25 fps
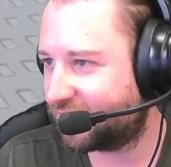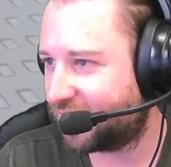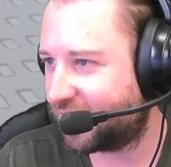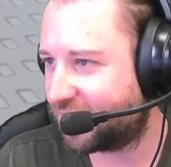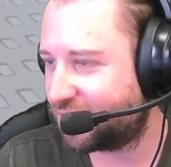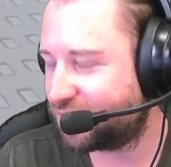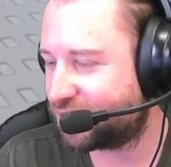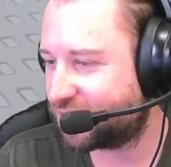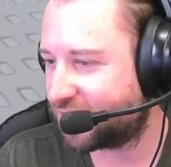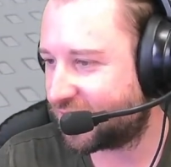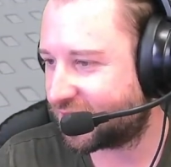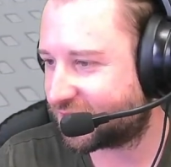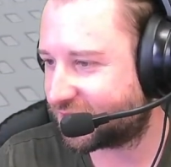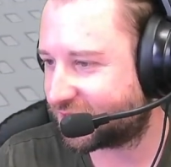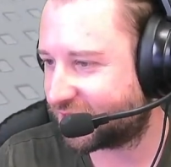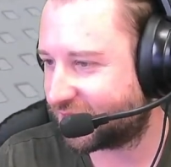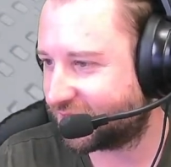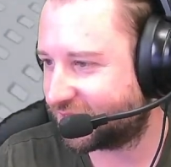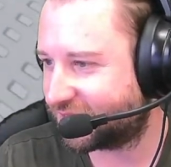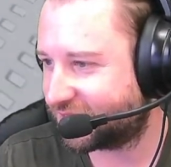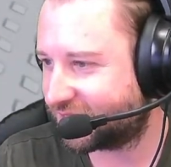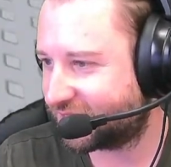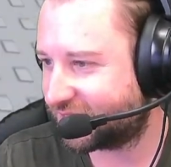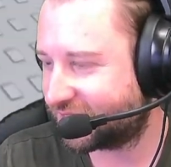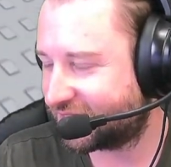
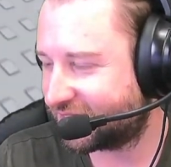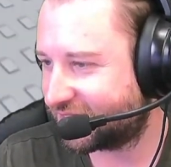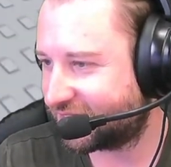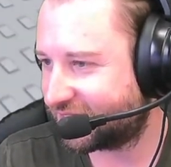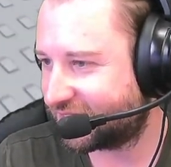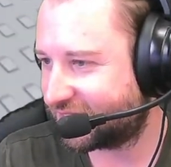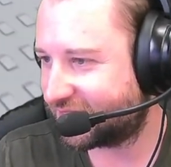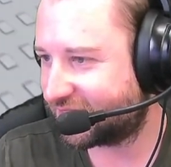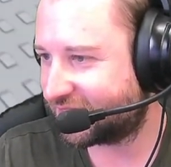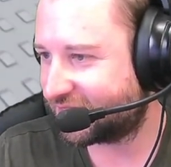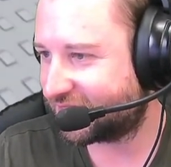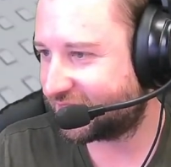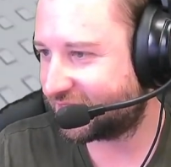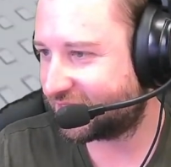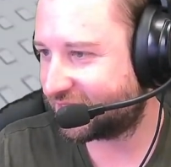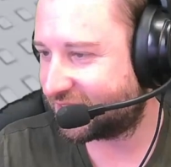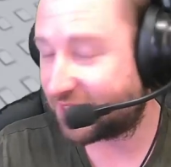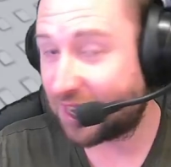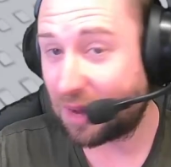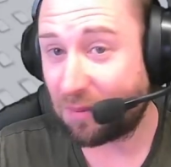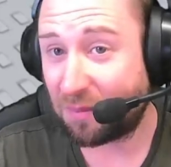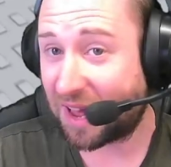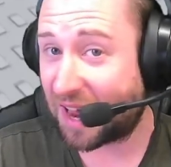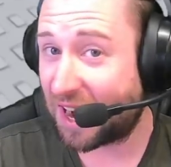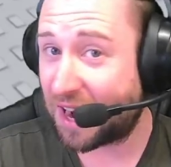Interesting.
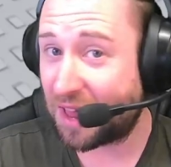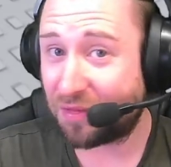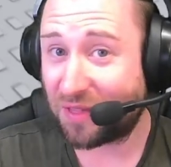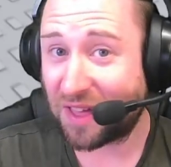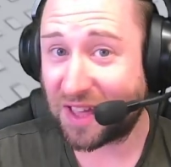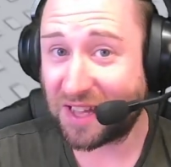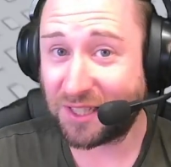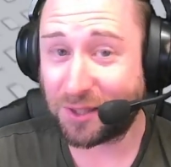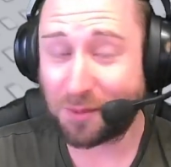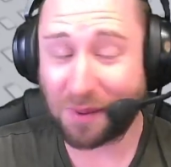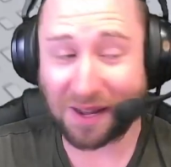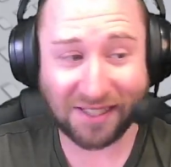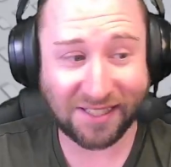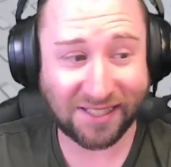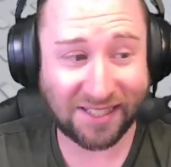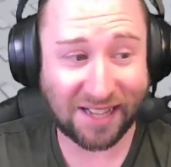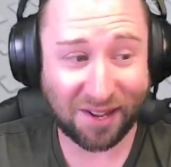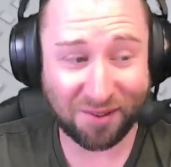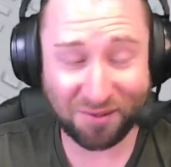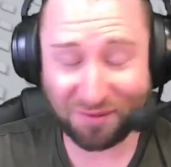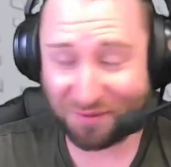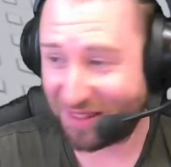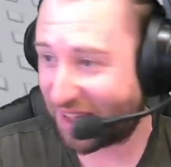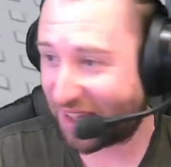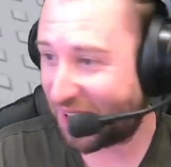See, I'm learning things
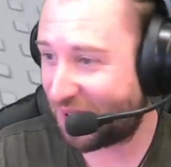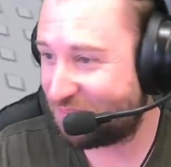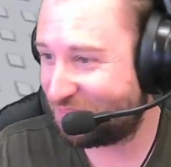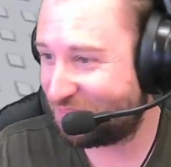myself here.